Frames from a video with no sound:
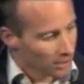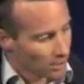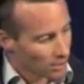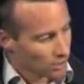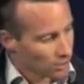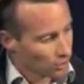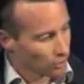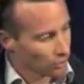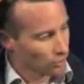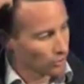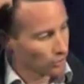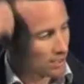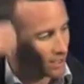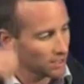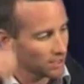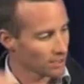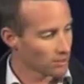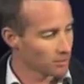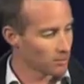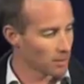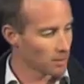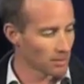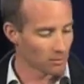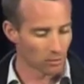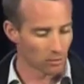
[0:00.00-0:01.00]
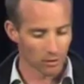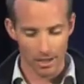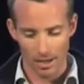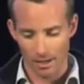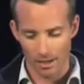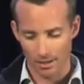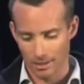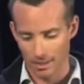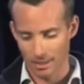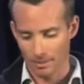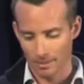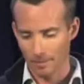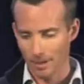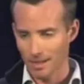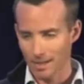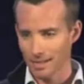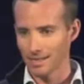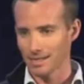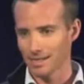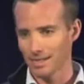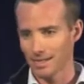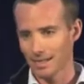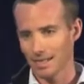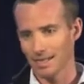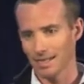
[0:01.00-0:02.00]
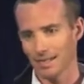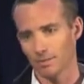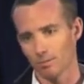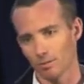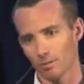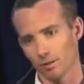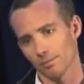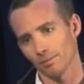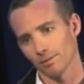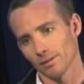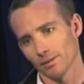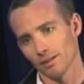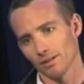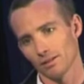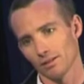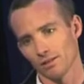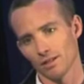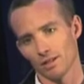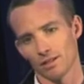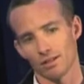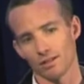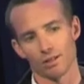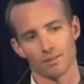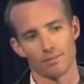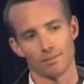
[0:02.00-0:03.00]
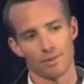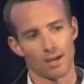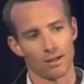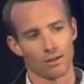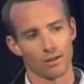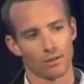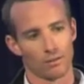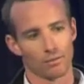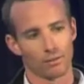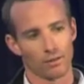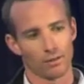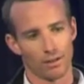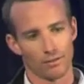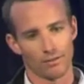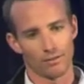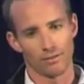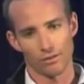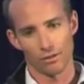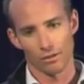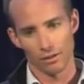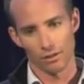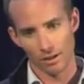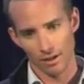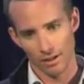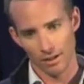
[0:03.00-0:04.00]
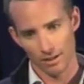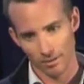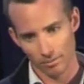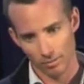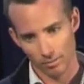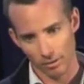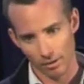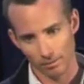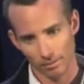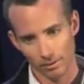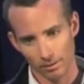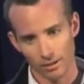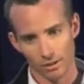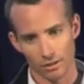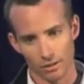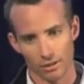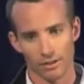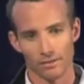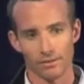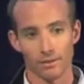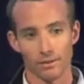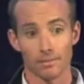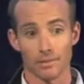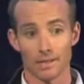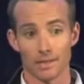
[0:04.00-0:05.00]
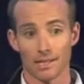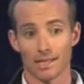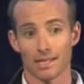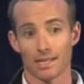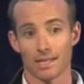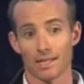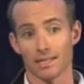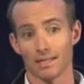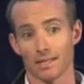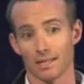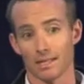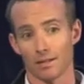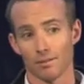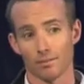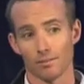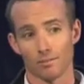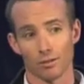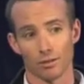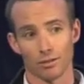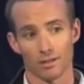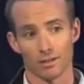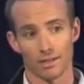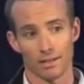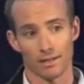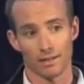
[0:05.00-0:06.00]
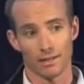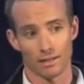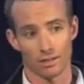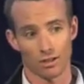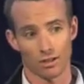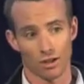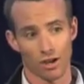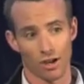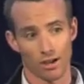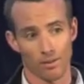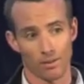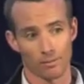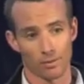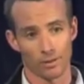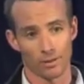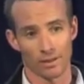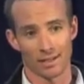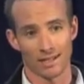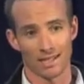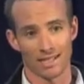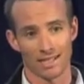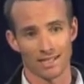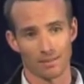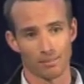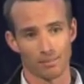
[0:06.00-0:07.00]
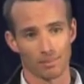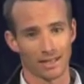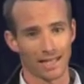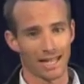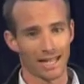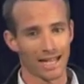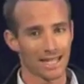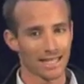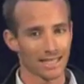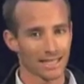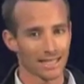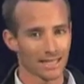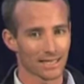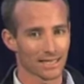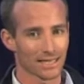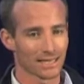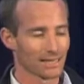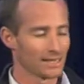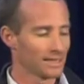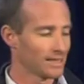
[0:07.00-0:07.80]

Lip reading: So you teach people how to space seeds properly, you teach them how to apply fertilizer properly, you give them the seeds and inputs at the time when they need to plant.